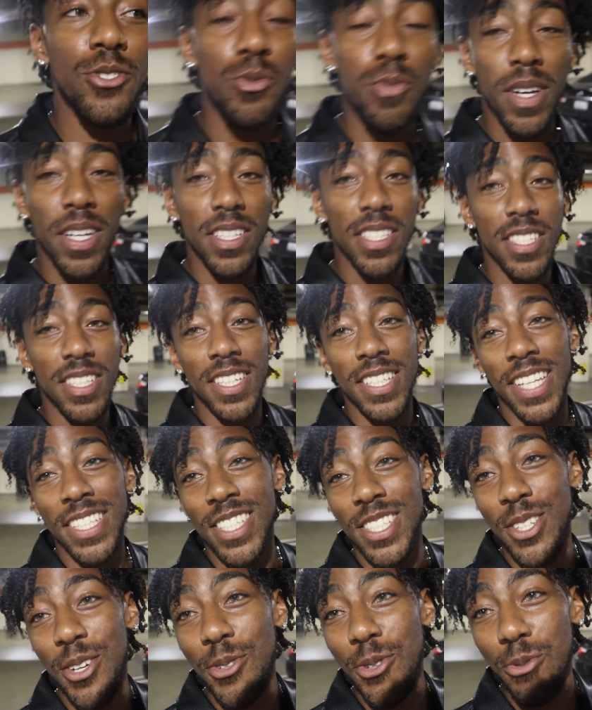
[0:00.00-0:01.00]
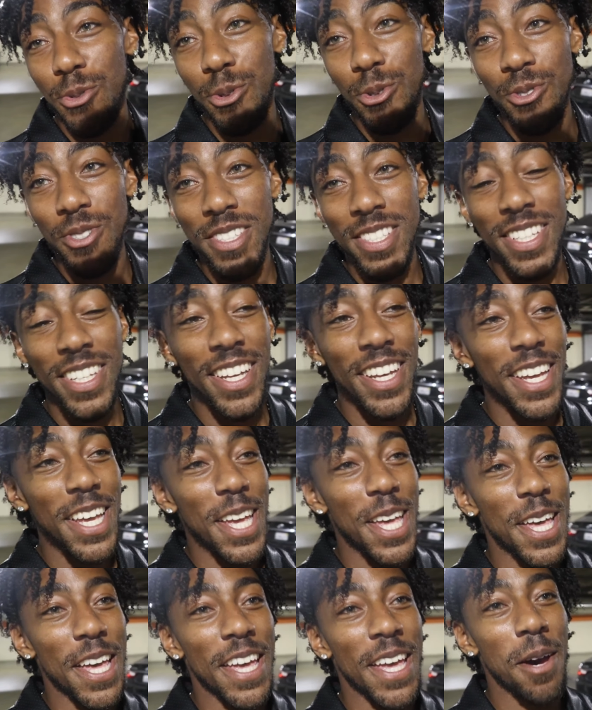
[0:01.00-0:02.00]
too much because I just heard the rules.
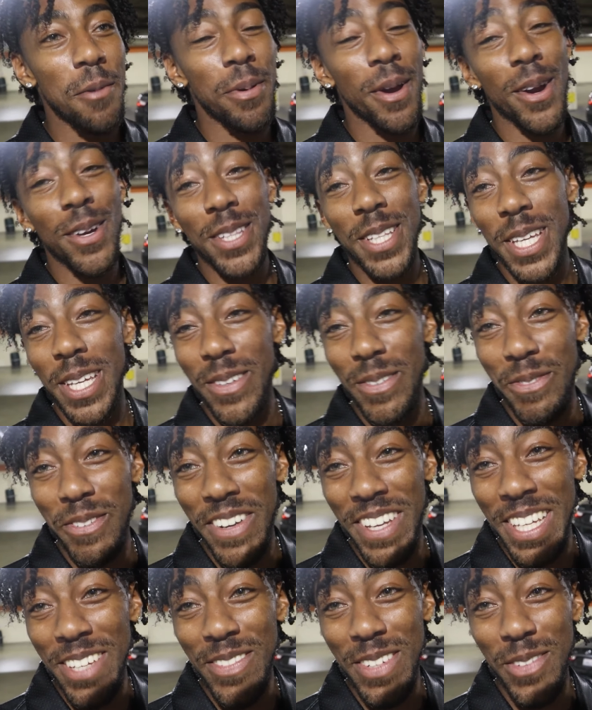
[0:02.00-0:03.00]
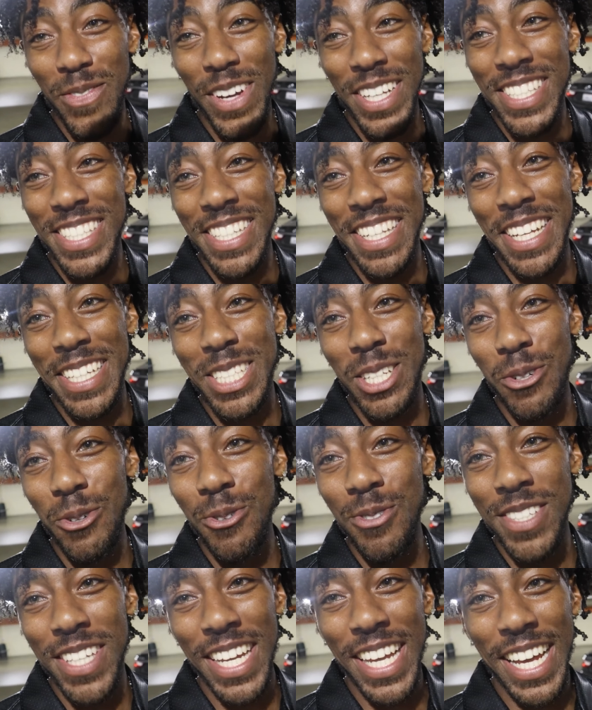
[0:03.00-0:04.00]
Apparently, even if I sit next to
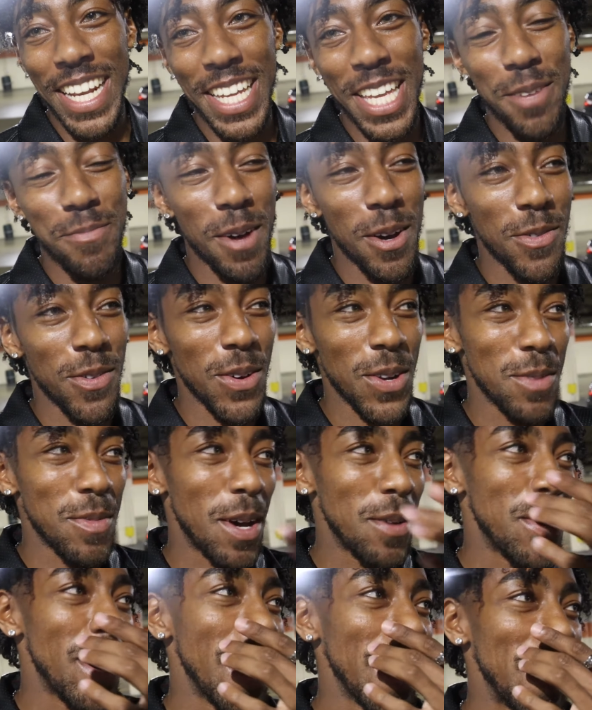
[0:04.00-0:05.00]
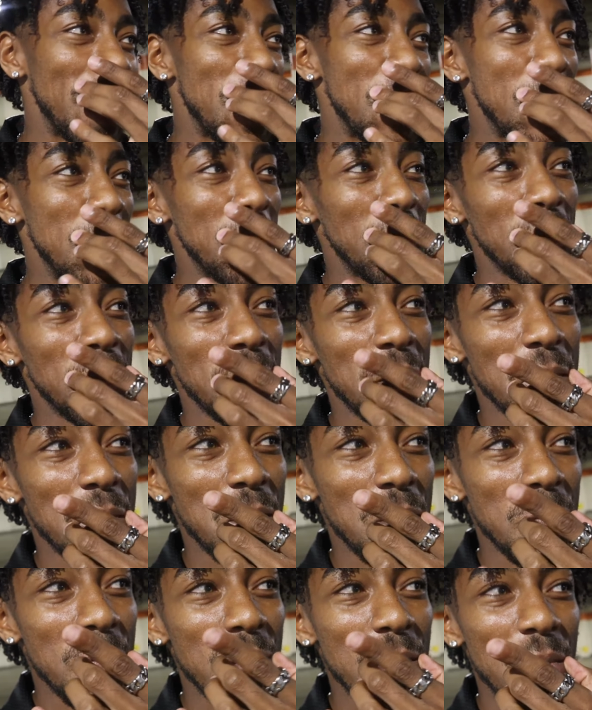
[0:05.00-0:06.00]
Uzi, I got to keep my phone in my pocket.
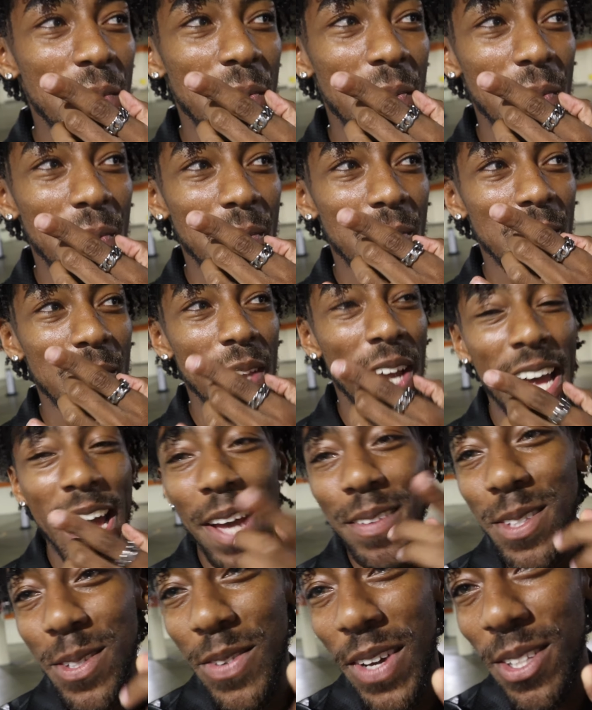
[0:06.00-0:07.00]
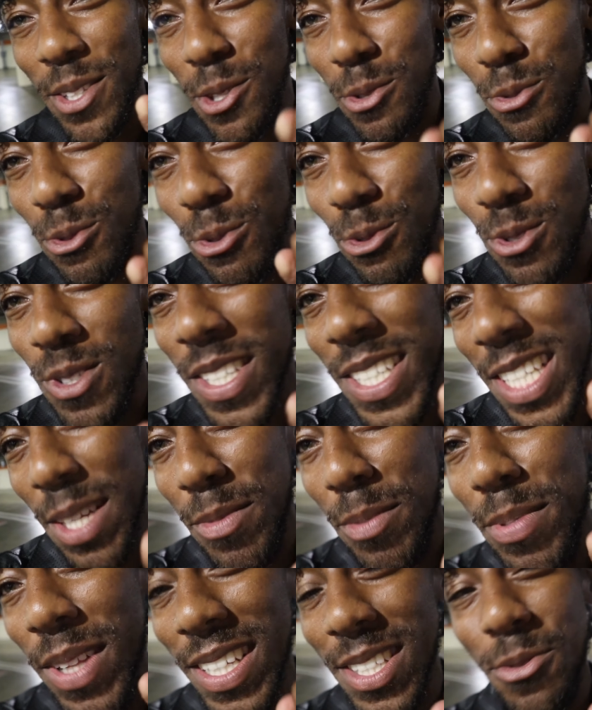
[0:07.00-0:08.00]
I have to follow the rules because
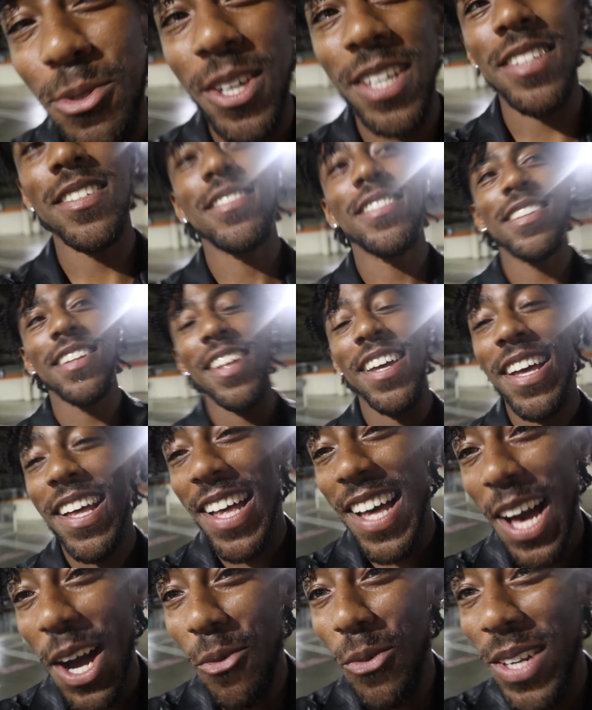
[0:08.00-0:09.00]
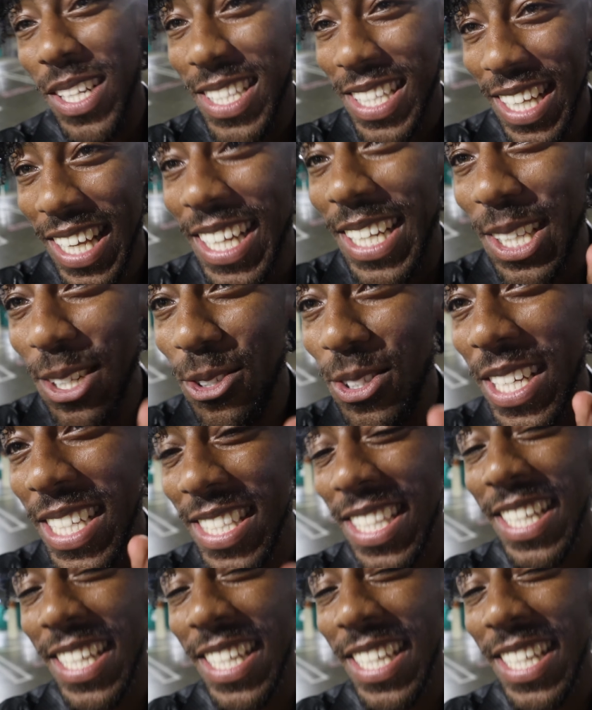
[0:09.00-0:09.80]
I'm plus one. I wanted to get a little lit